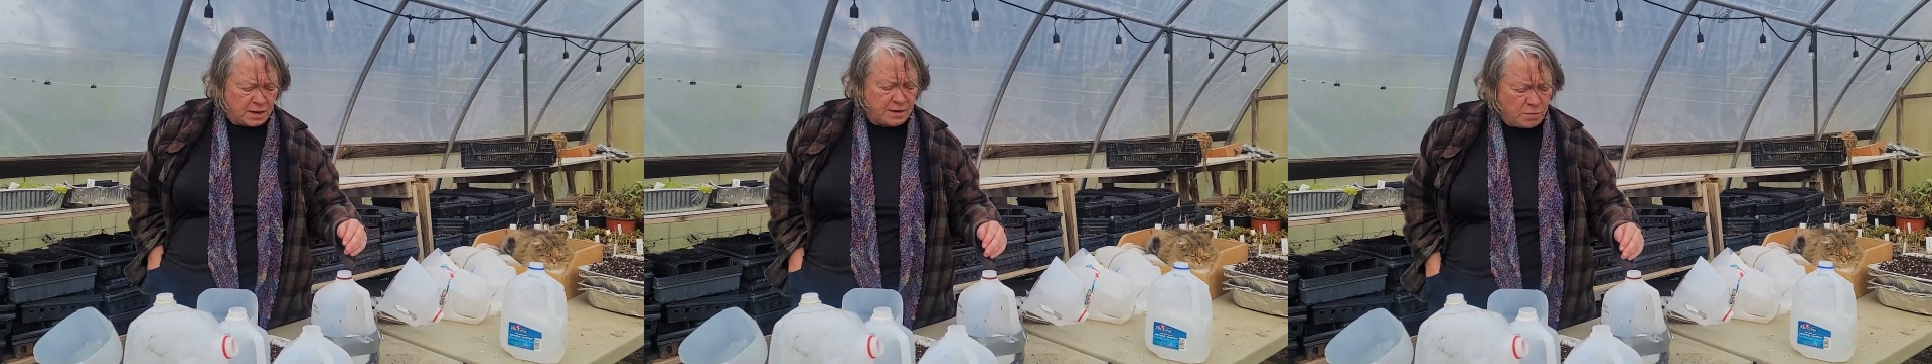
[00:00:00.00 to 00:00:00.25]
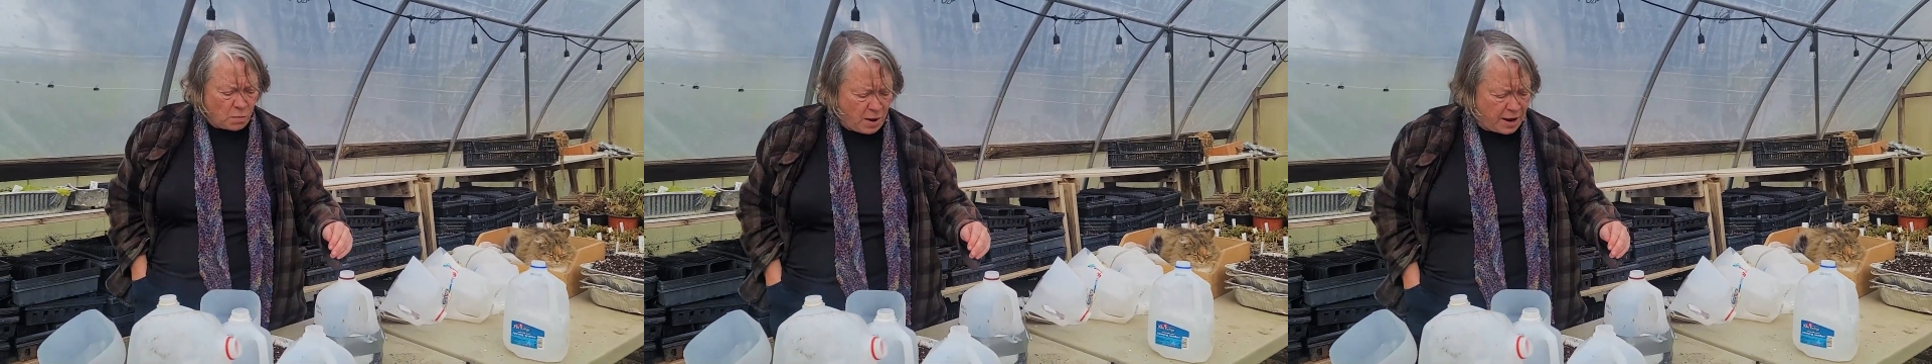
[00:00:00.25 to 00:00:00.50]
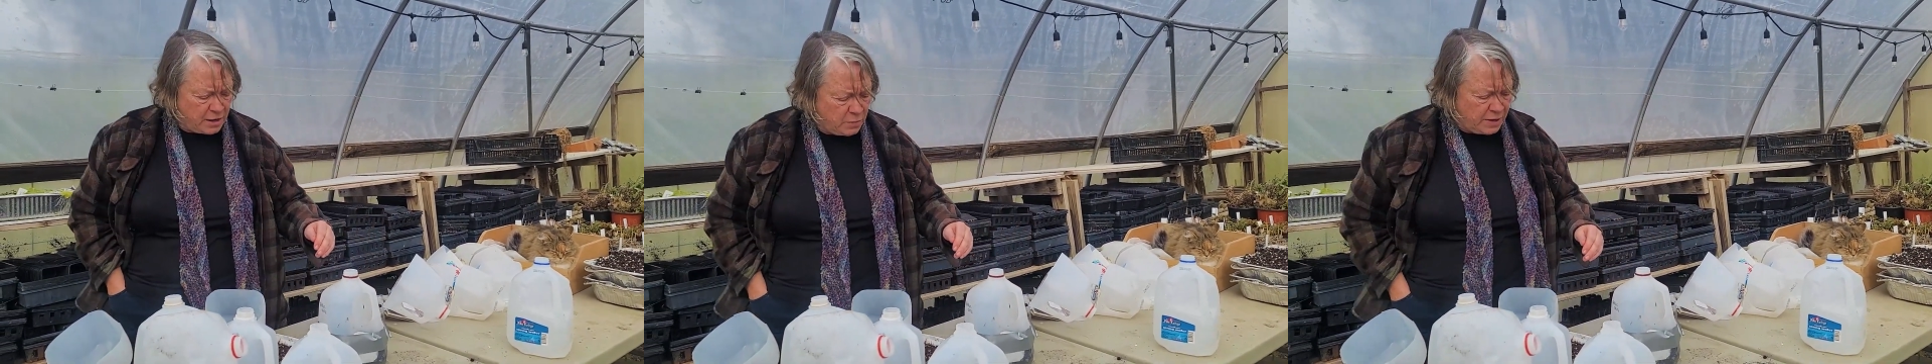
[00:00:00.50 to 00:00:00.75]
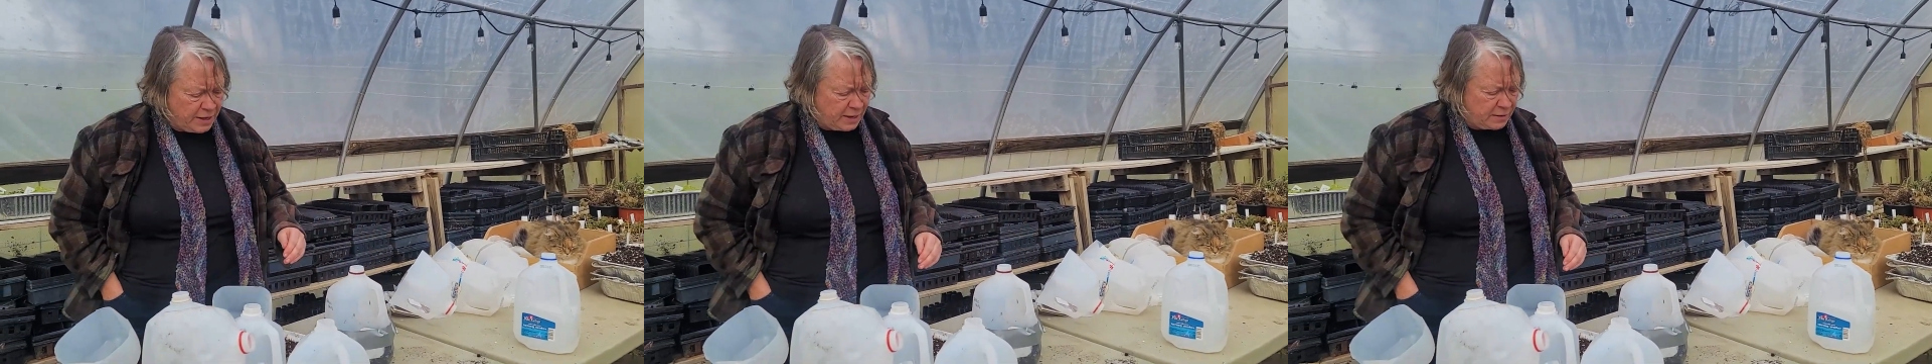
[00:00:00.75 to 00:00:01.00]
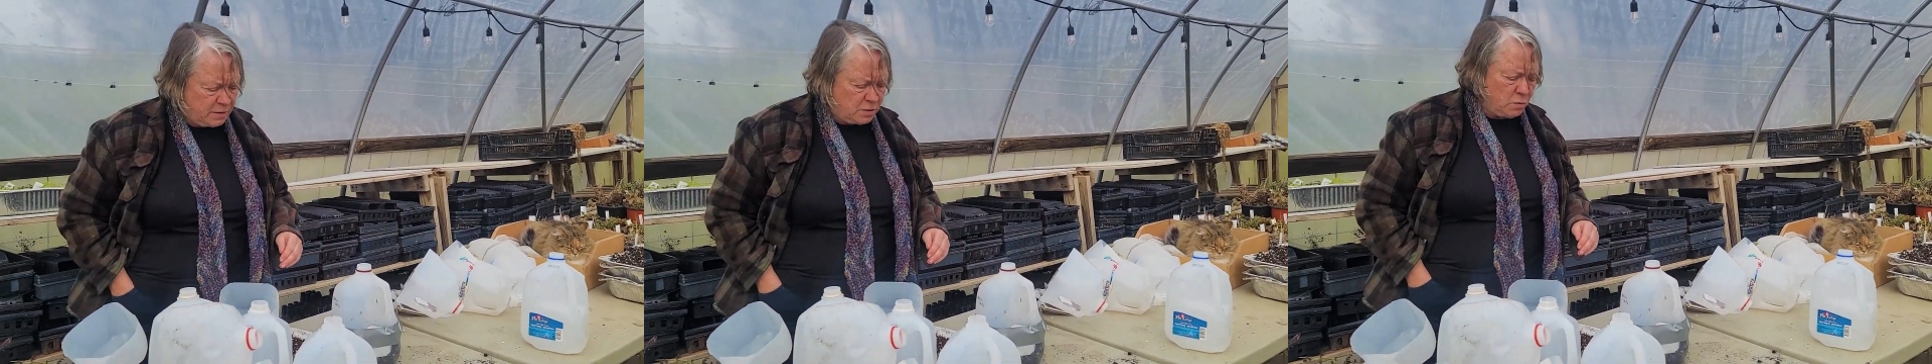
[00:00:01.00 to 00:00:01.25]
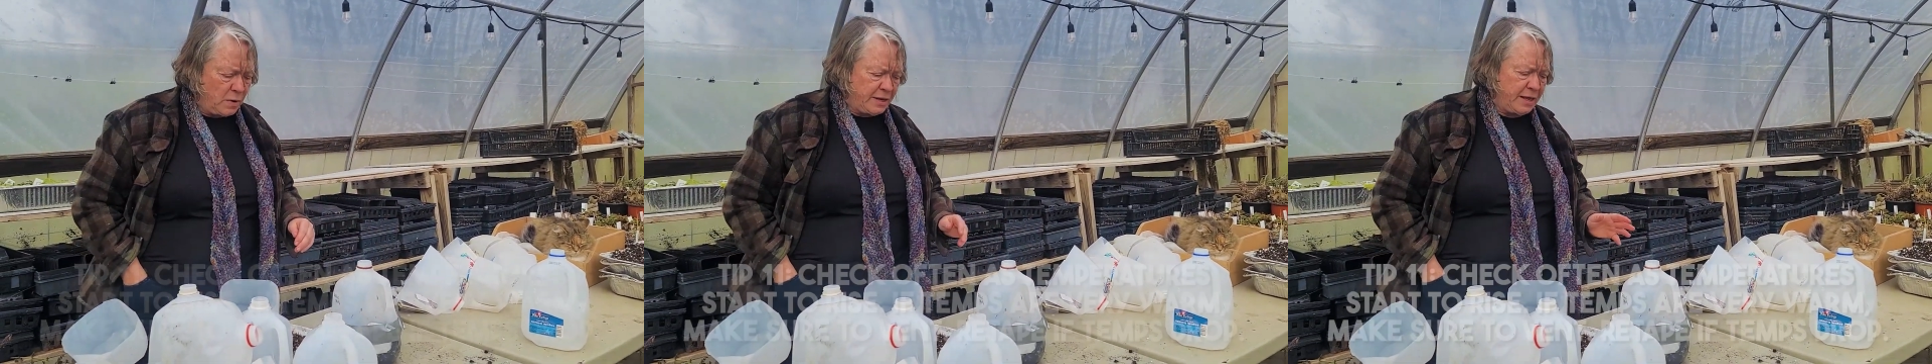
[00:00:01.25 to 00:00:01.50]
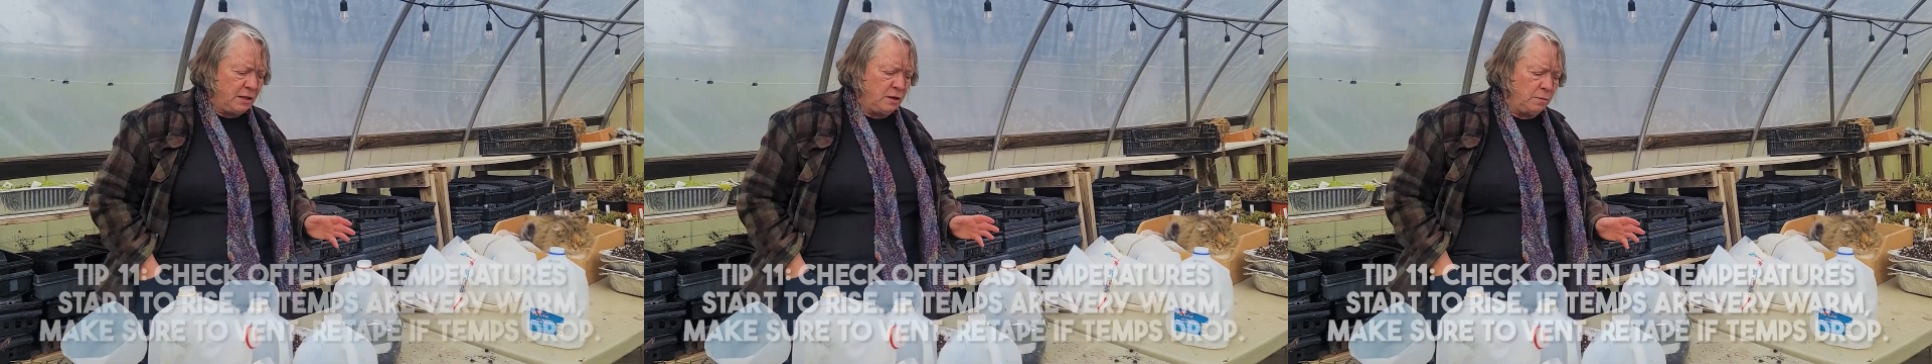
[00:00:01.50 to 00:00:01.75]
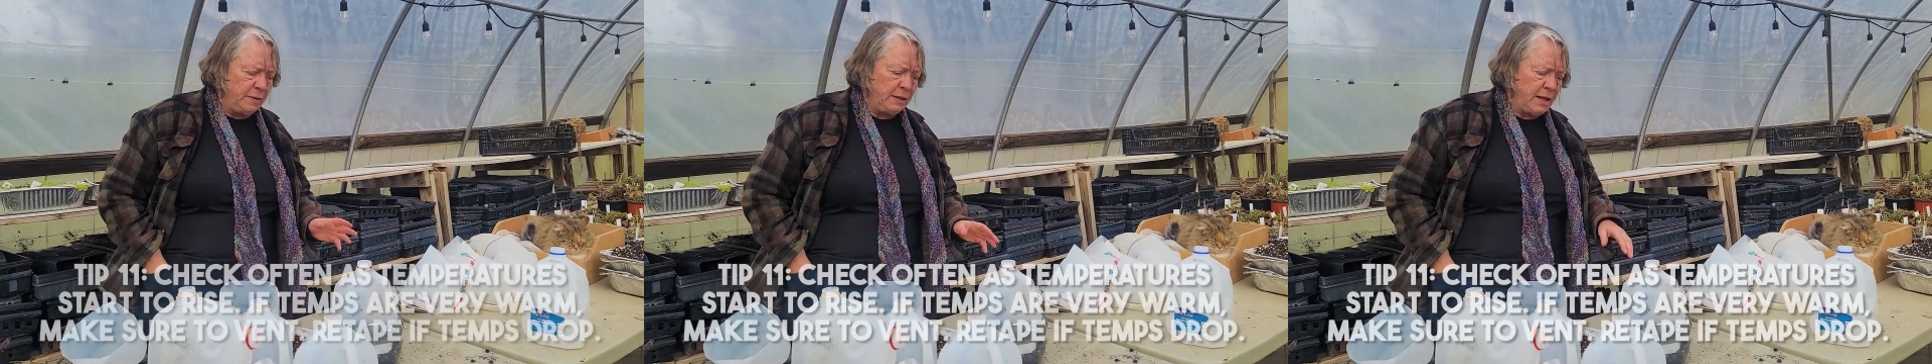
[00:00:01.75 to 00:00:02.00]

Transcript: Right. You want to get a little bit light.